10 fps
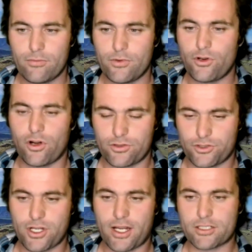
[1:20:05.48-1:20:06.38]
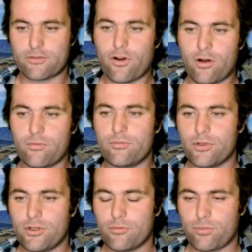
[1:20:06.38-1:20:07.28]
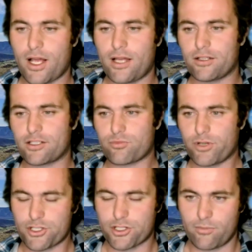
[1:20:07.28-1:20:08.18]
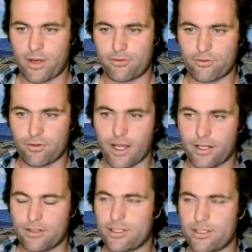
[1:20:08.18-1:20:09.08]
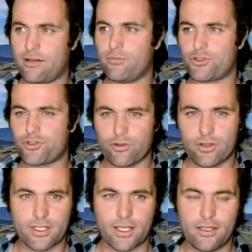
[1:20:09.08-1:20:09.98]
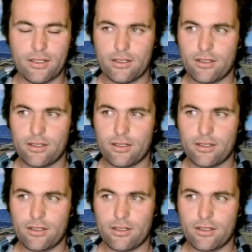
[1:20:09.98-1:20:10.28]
not just from plant expression above ground and maturity,